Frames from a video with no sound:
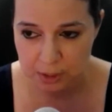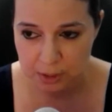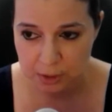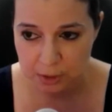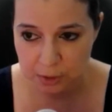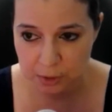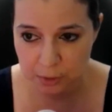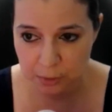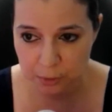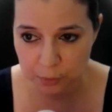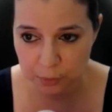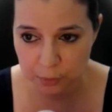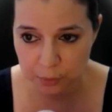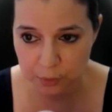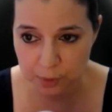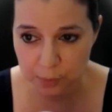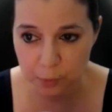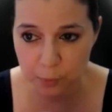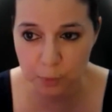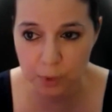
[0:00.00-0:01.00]
you know,
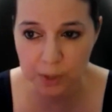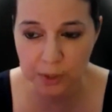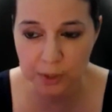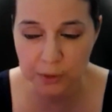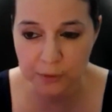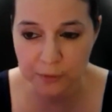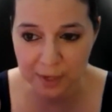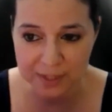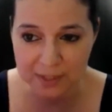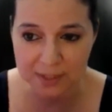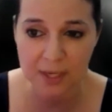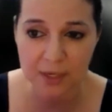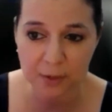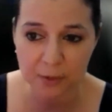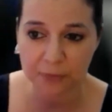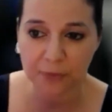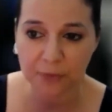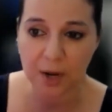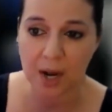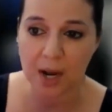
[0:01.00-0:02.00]
number one, you've
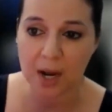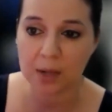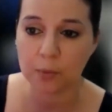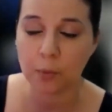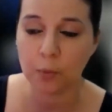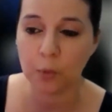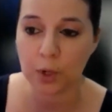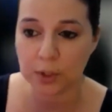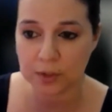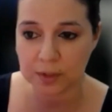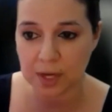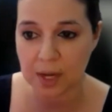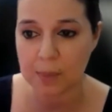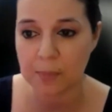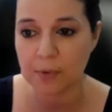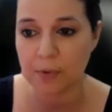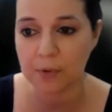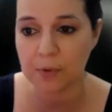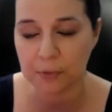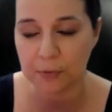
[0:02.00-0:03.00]
identified what
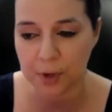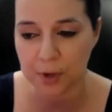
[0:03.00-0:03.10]
type of,